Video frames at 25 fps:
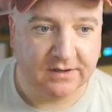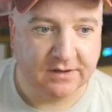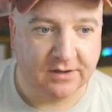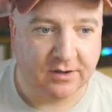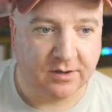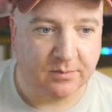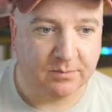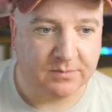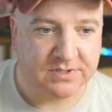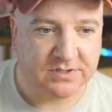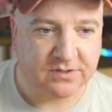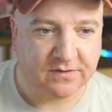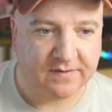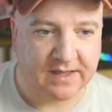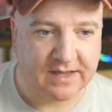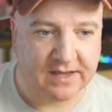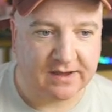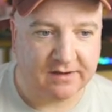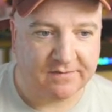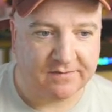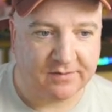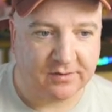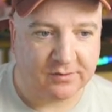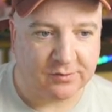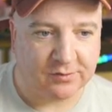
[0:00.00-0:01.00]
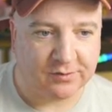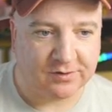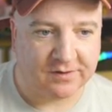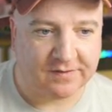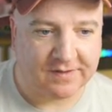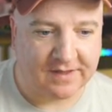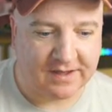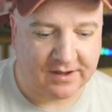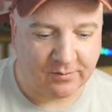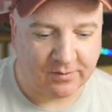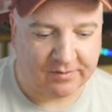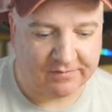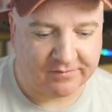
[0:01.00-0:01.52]
Um, so there, if you look
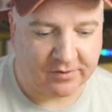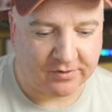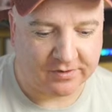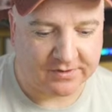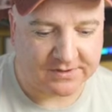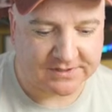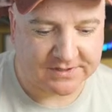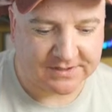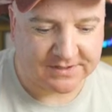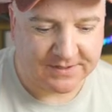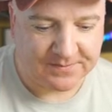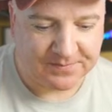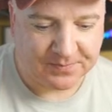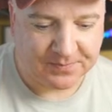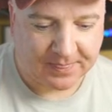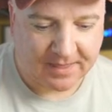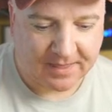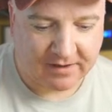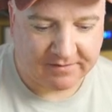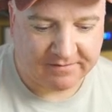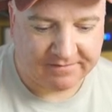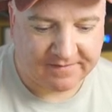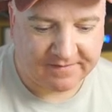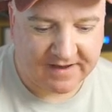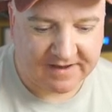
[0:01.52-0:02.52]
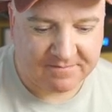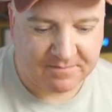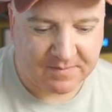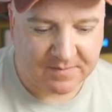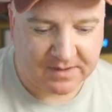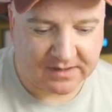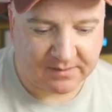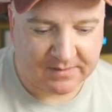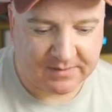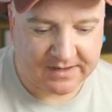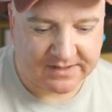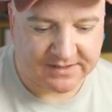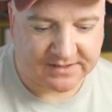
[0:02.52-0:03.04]
there, we've got a five
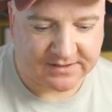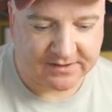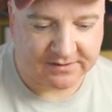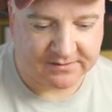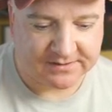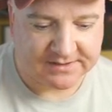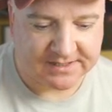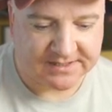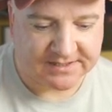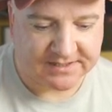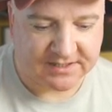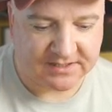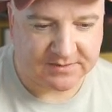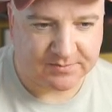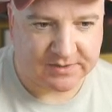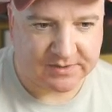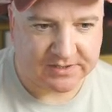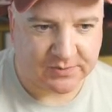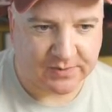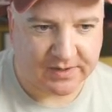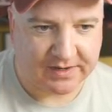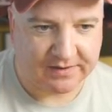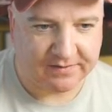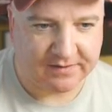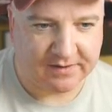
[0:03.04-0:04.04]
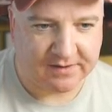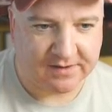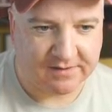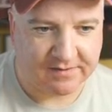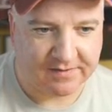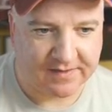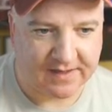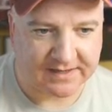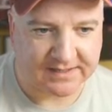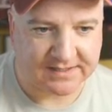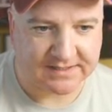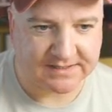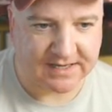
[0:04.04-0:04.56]
millimeter distance between
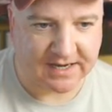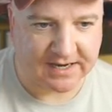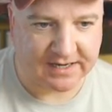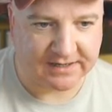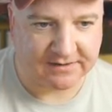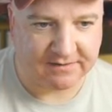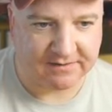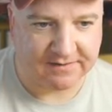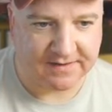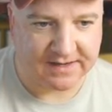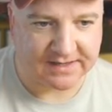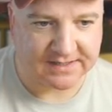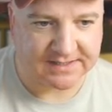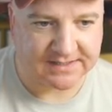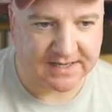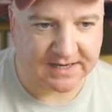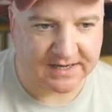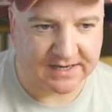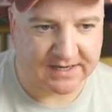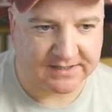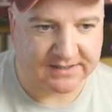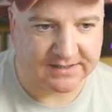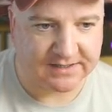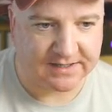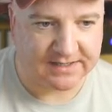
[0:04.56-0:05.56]
that side and that side.